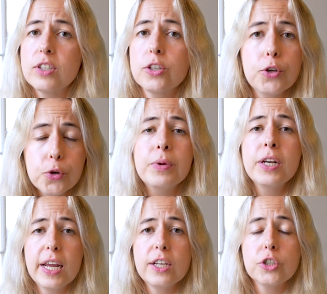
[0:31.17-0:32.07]
It's
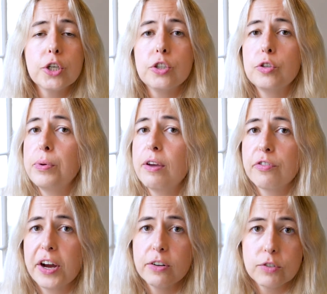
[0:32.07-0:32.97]
human nature to be
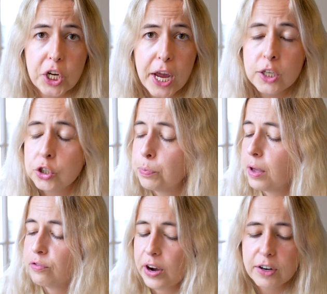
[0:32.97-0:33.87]
afraid of change, to
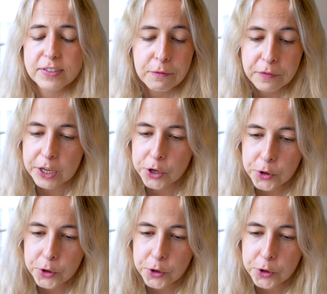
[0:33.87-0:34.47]
be afraid of something